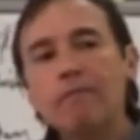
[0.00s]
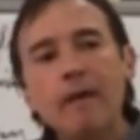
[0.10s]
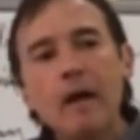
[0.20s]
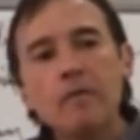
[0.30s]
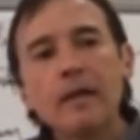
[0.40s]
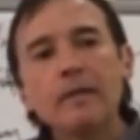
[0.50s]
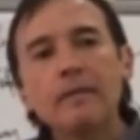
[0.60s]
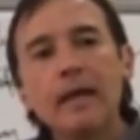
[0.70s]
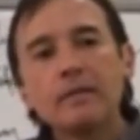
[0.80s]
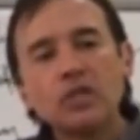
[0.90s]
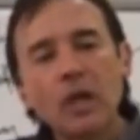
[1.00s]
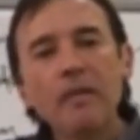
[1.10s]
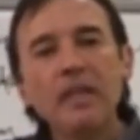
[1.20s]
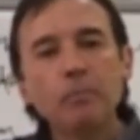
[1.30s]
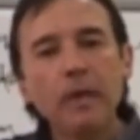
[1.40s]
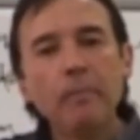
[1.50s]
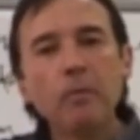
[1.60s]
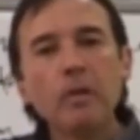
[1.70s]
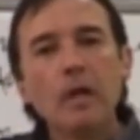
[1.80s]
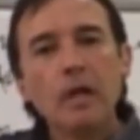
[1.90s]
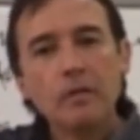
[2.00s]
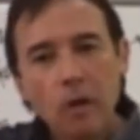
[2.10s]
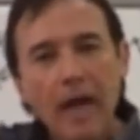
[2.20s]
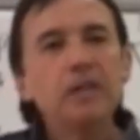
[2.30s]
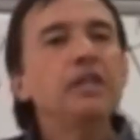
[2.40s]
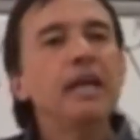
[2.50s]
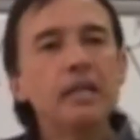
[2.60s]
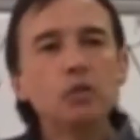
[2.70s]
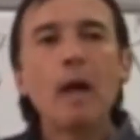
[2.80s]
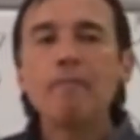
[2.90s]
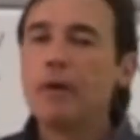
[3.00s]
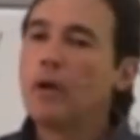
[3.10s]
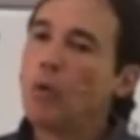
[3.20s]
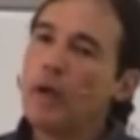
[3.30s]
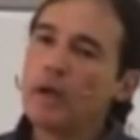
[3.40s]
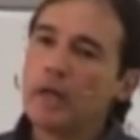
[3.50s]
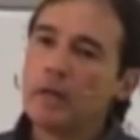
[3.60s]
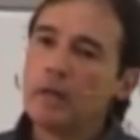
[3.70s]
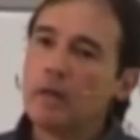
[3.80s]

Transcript: found that some of these people, their IgAs dropped very quickly,